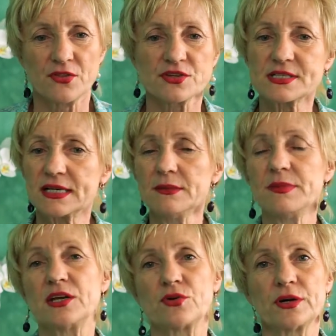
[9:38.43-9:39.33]
there's going to
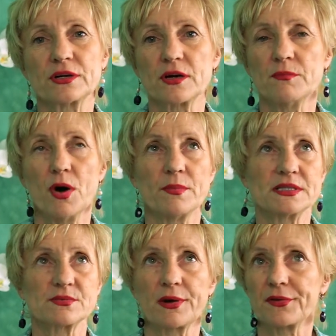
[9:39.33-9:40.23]
be critical
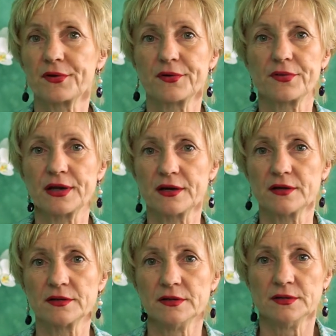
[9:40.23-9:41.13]
moments, whether